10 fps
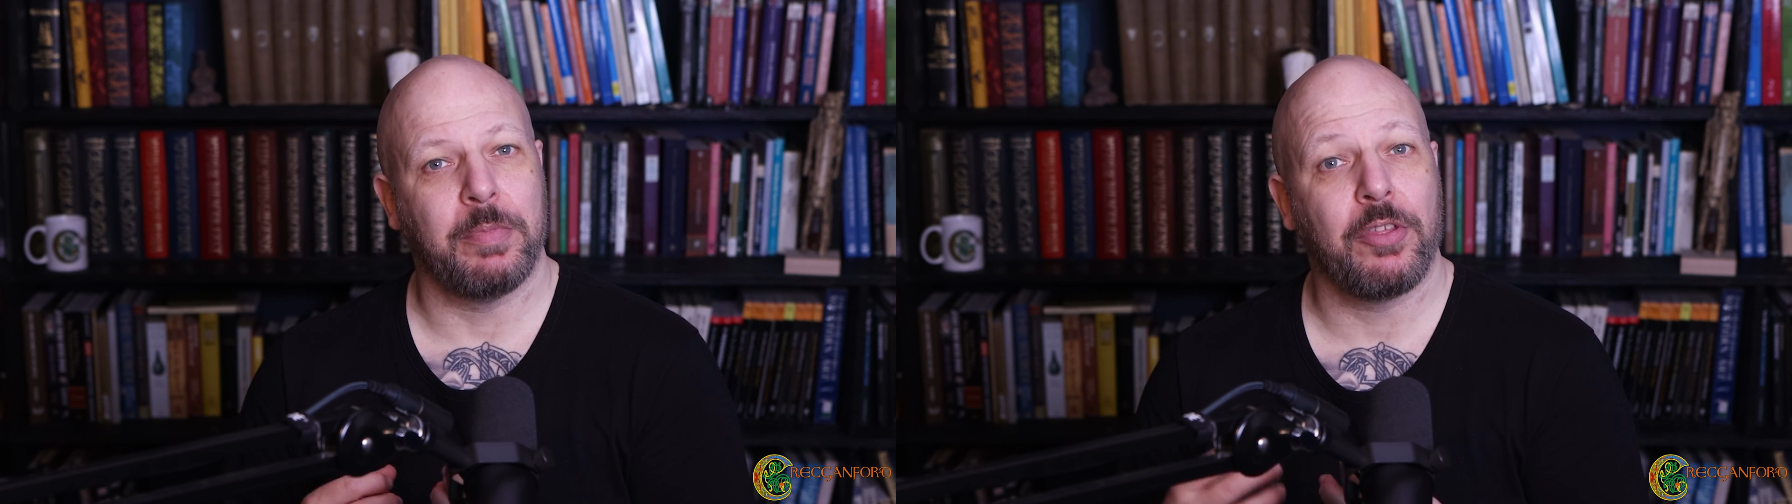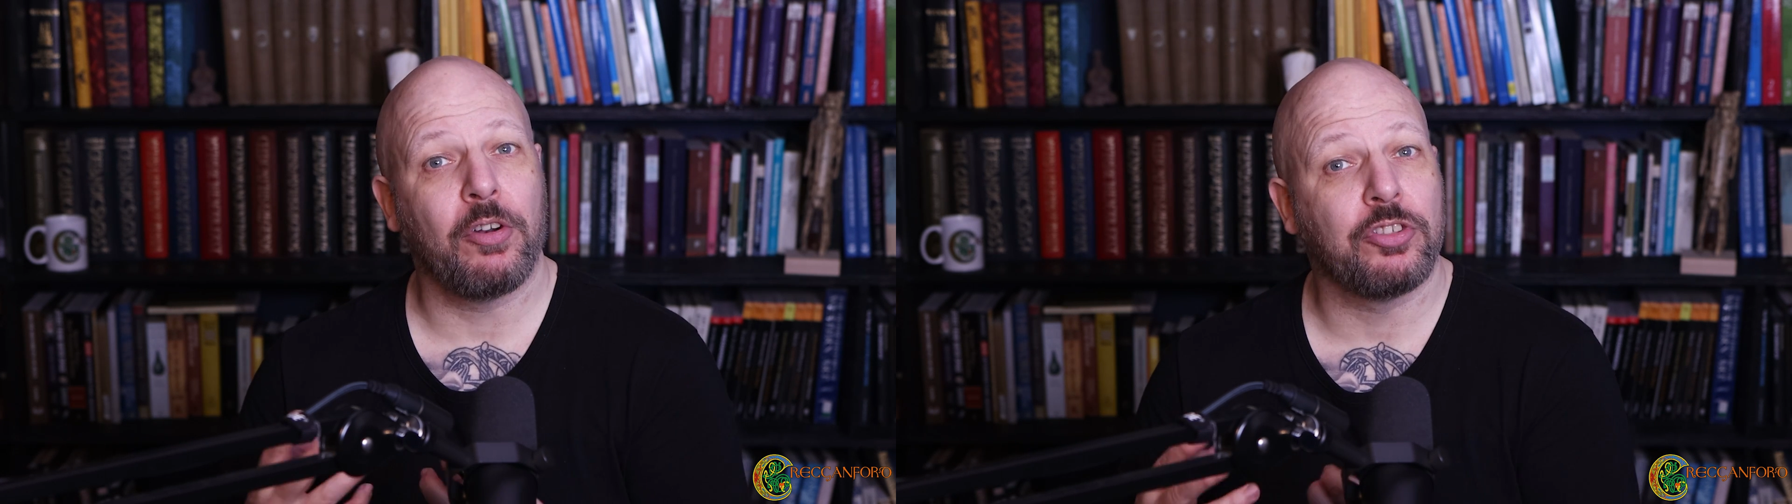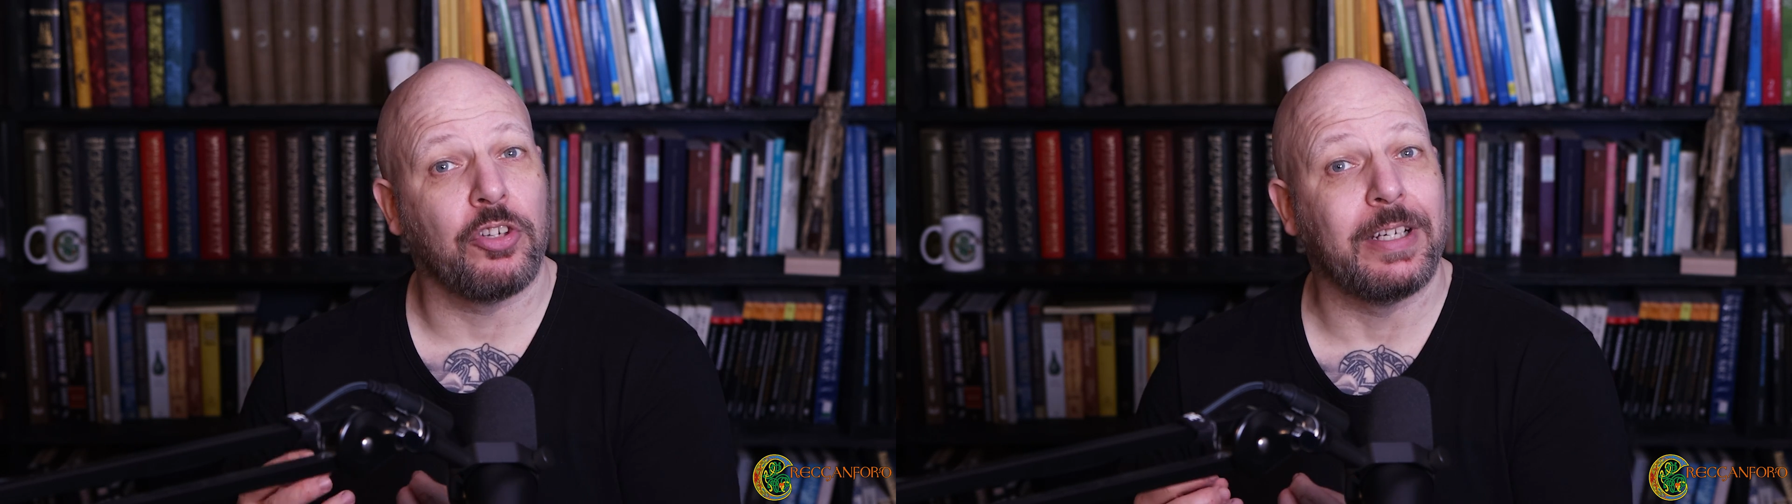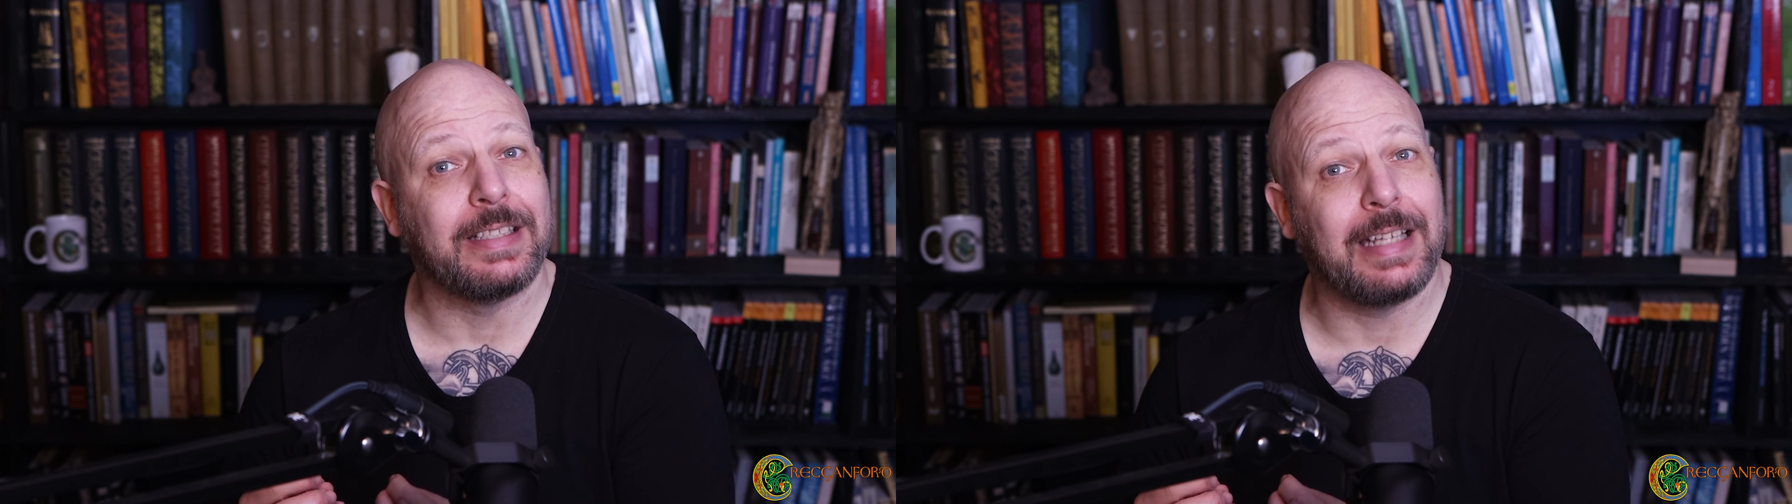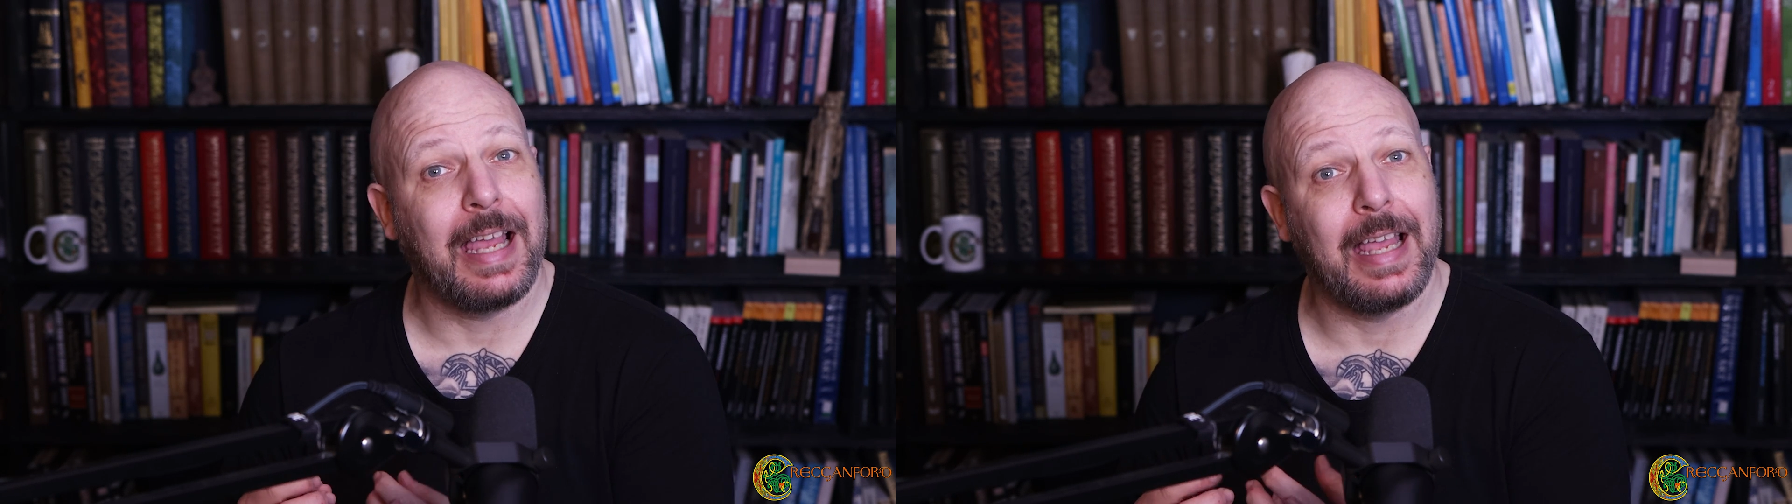
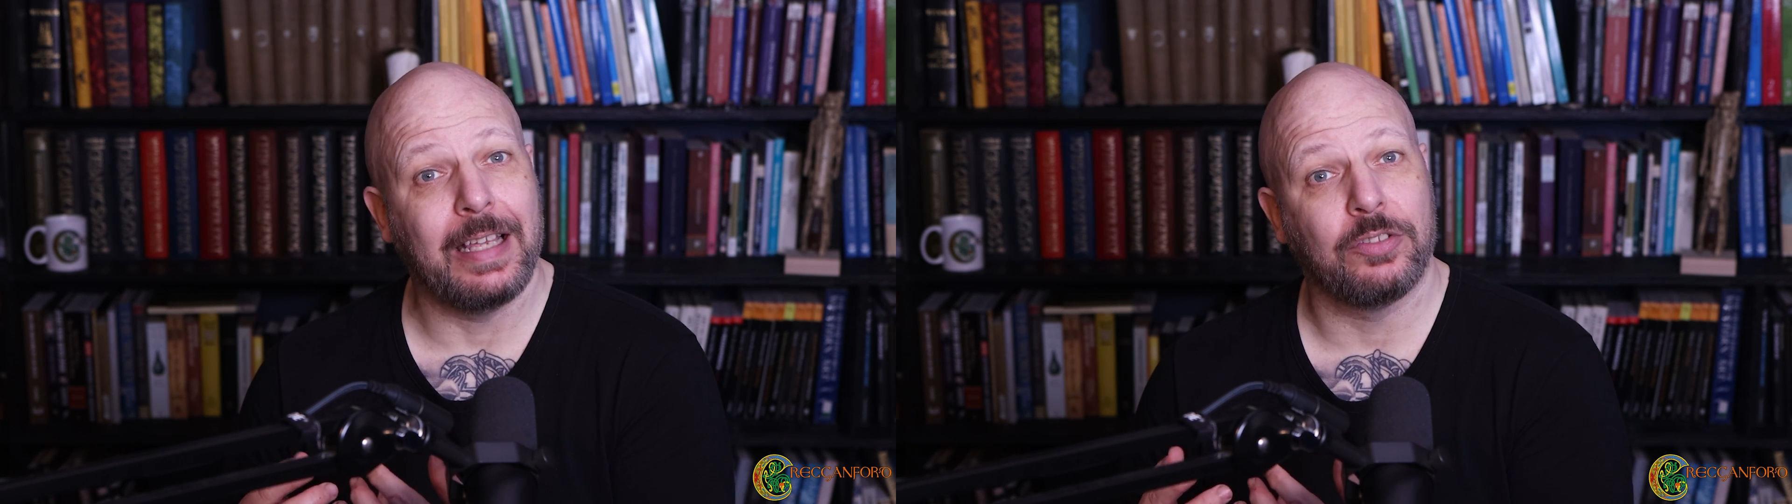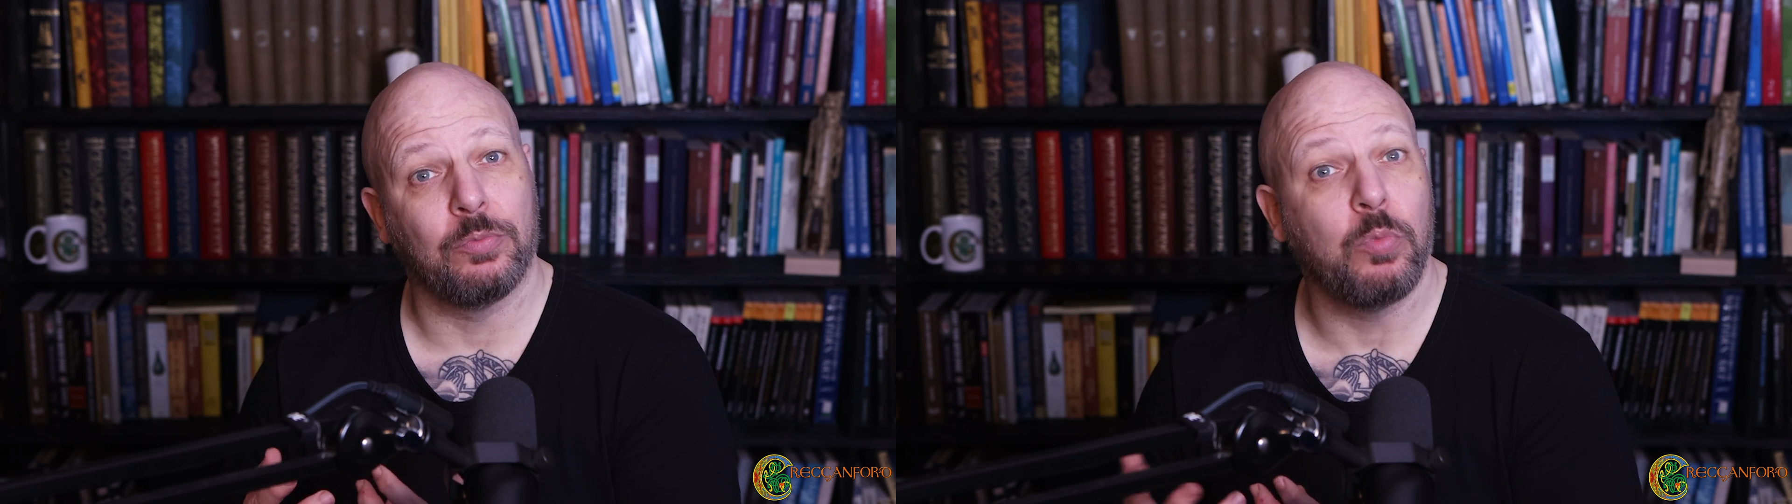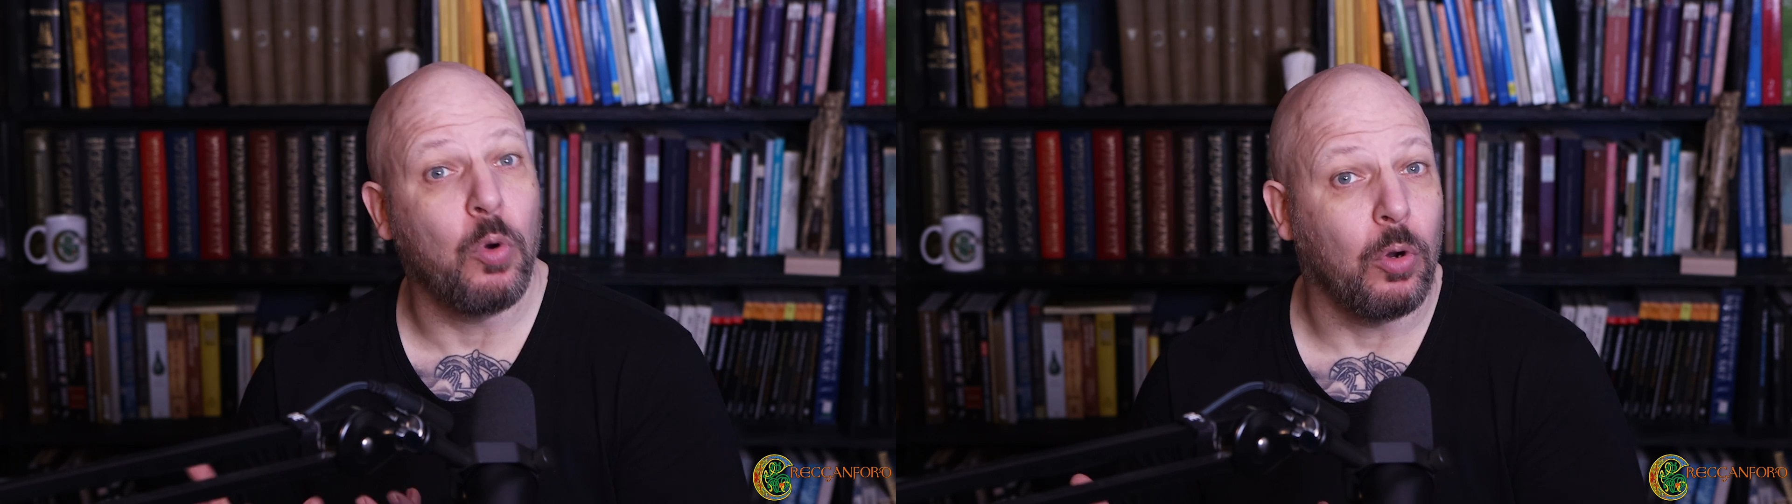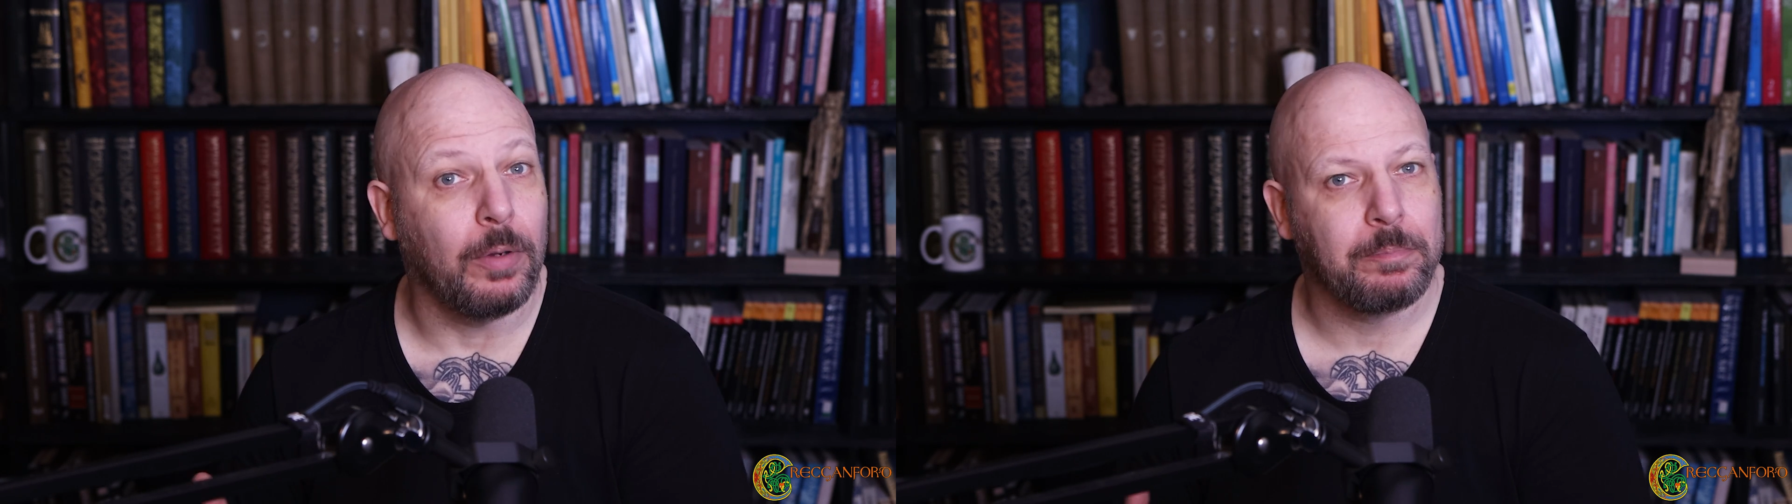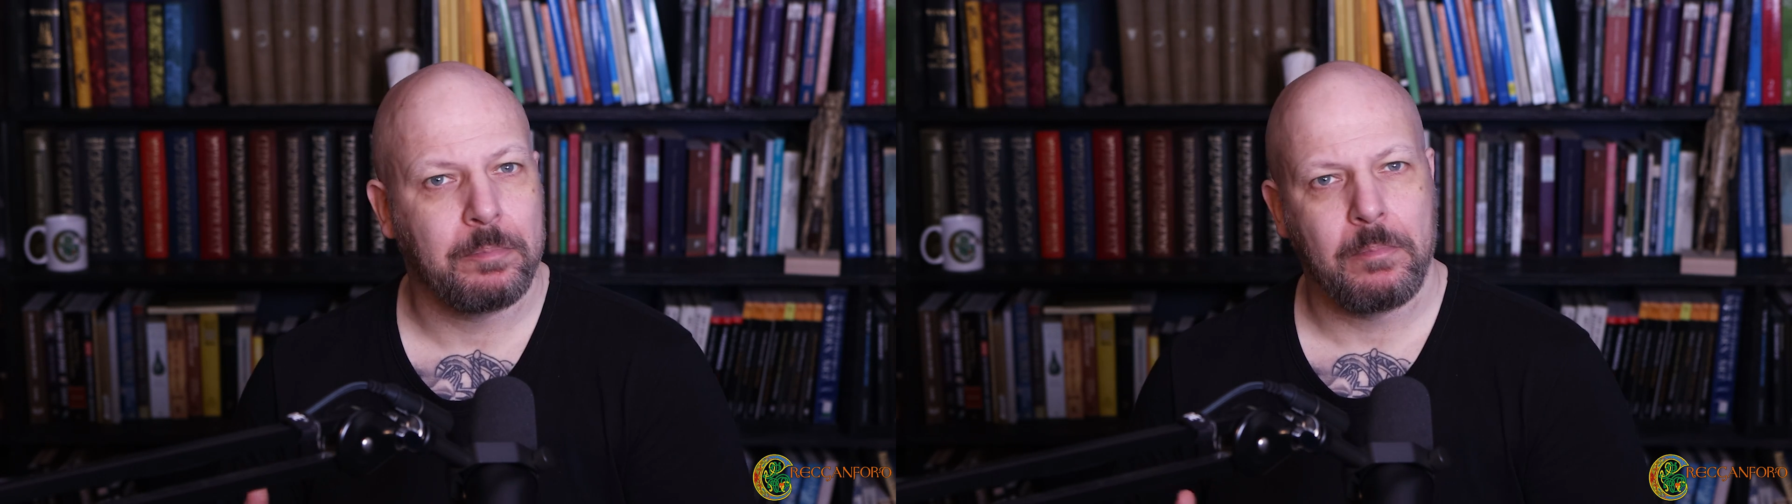mythologized as war.